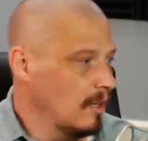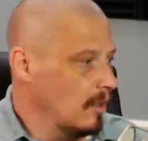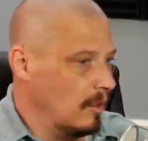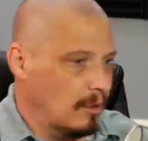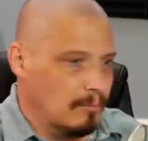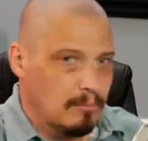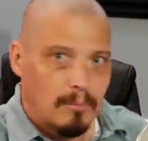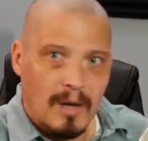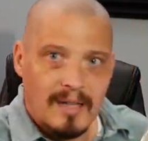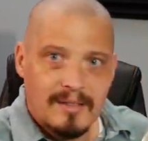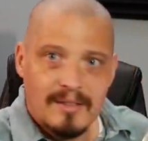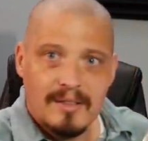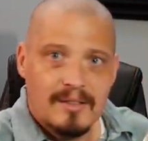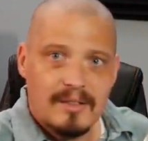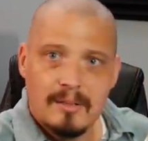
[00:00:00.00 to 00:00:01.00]
My
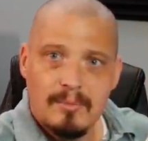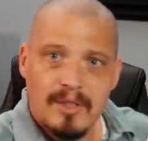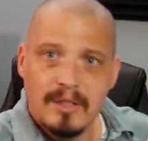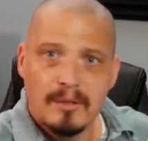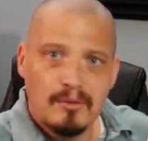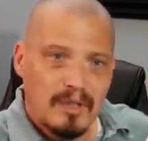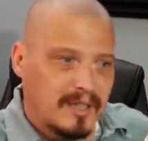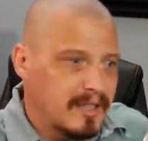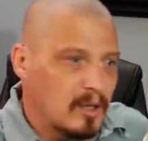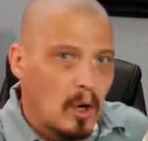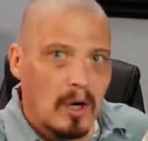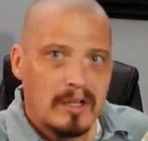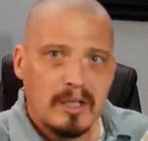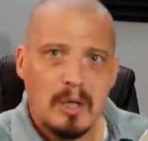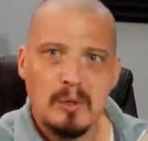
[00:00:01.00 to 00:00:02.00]
system here running
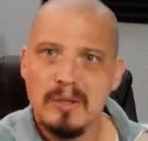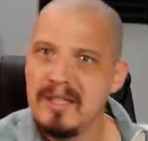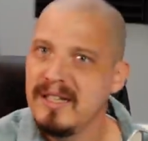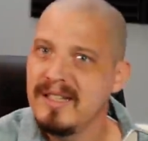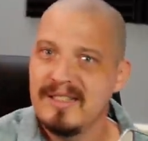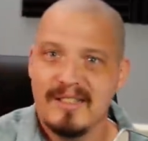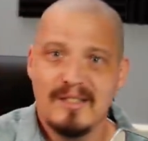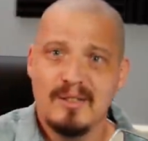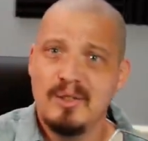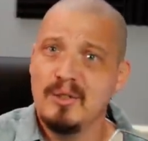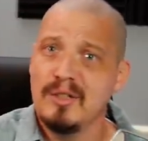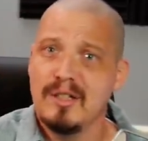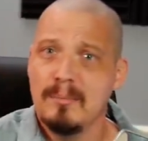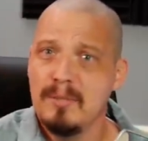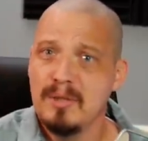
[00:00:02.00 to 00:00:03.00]
Arco Linux is
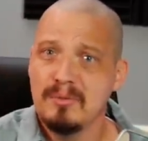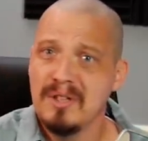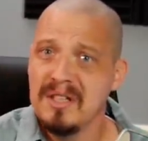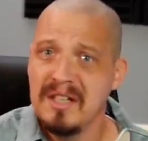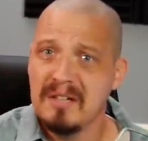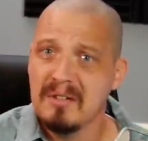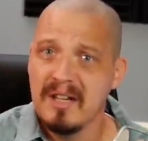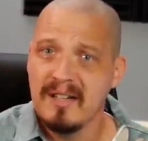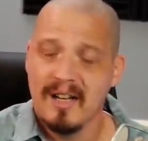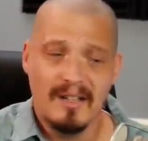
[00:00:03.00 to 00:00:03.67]
still going to be running, right?